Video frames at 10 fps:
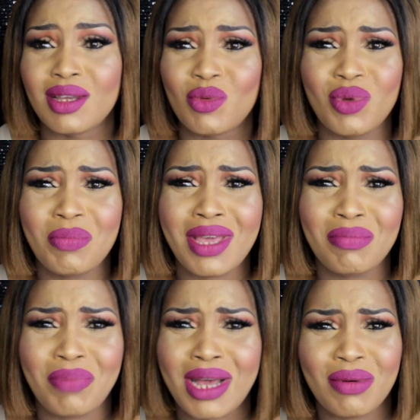
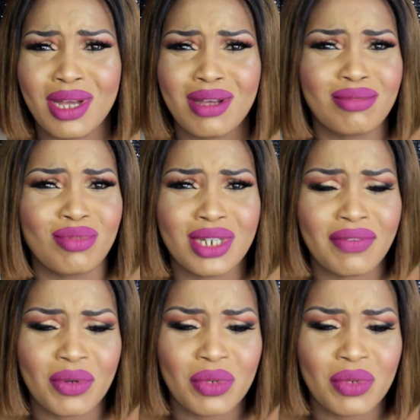women power, whatever.